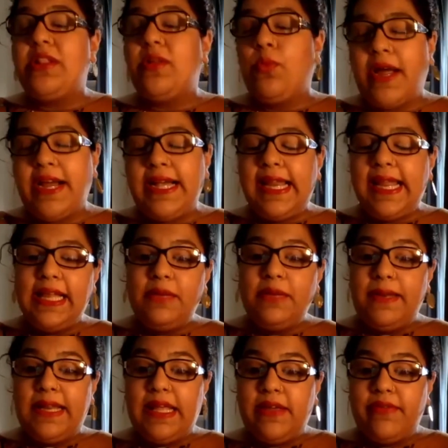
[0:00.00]
widely held
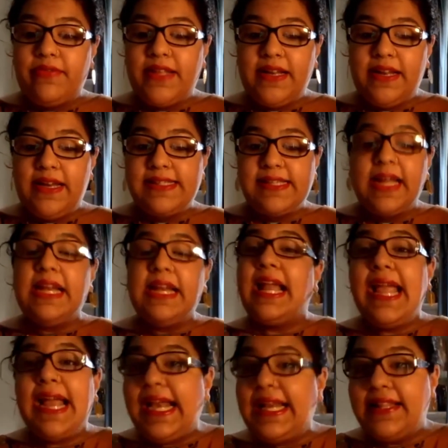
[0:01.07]
belief that it is
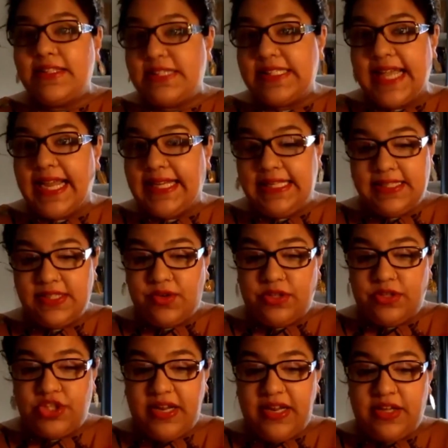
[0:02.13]
unlikely that society is going
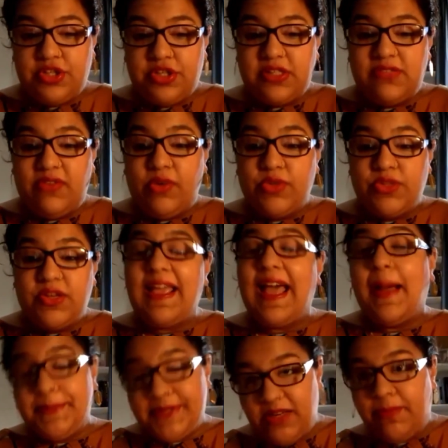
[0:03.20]
to change its views on
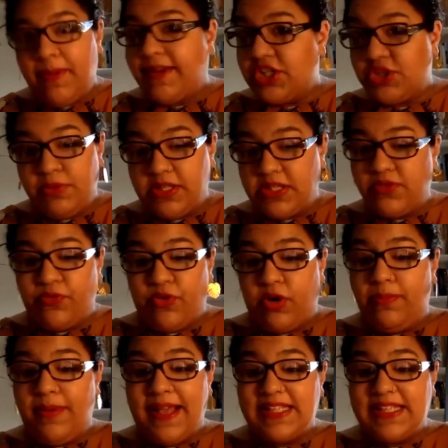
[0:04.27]
capital punishments for
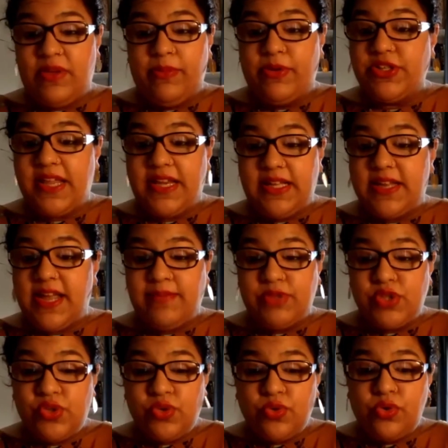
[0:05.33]
blasphemers anytime
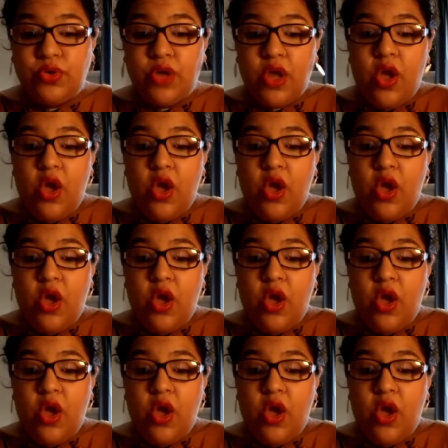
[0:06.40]
soon,